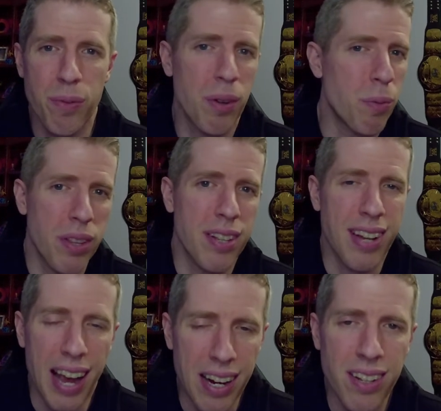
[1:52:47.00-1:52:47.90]
You know, with
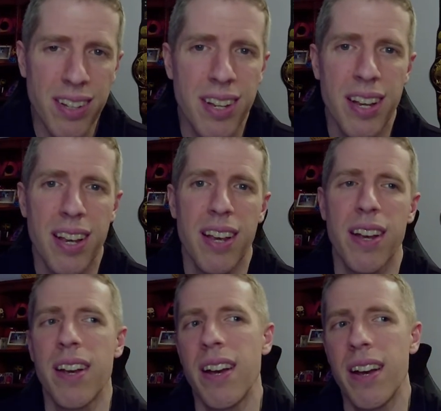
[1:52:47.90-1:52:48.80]
the title,
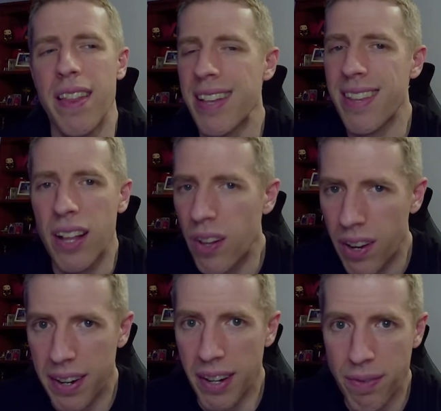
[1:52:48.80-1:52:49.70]
that's not
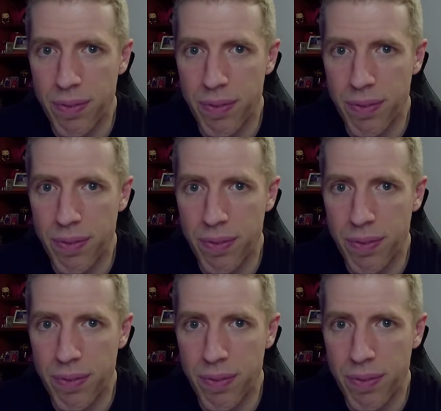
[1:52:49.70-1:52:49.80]
long enough.